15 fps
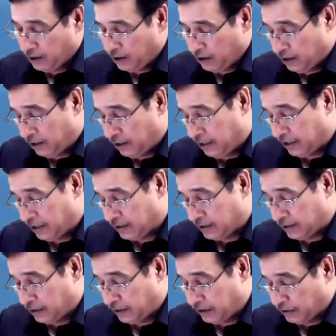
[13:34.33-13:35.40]
Let us say
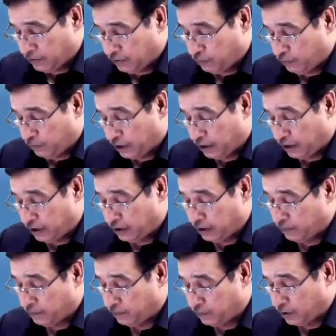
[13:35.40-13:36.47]
written over here,
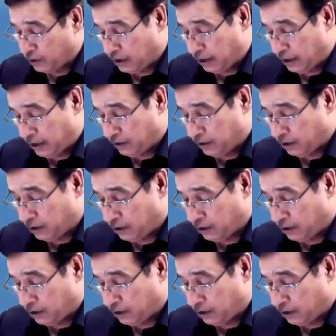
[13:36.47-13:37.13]
rent.